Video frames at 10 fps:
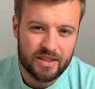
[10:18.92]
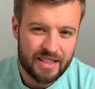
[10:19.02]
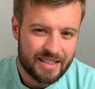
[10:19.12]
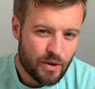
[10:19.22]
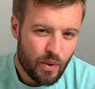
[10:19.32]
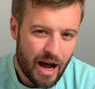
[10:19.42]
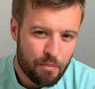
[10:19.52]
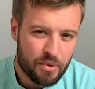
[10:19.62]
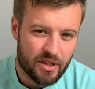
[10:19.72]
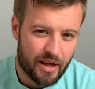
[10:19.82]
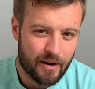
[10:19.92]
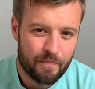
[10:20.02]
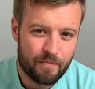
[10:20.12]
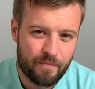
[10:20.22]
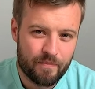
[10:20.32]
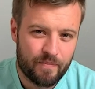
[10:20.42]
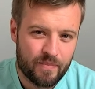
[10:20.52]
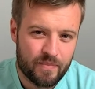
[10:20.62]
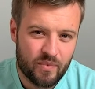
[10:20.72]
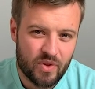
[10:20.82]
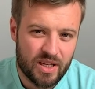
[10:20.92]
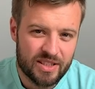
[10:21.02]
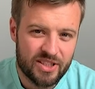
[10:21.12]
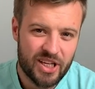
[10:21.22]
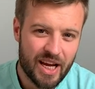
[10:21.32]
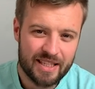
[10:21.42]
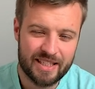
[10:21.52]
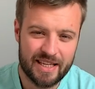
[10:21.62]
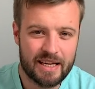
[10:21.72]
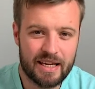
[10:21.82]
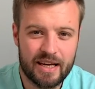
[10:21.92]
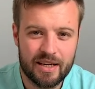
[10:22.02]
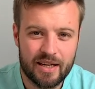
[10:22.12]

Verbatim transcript: Did you see what happened there? Jealousy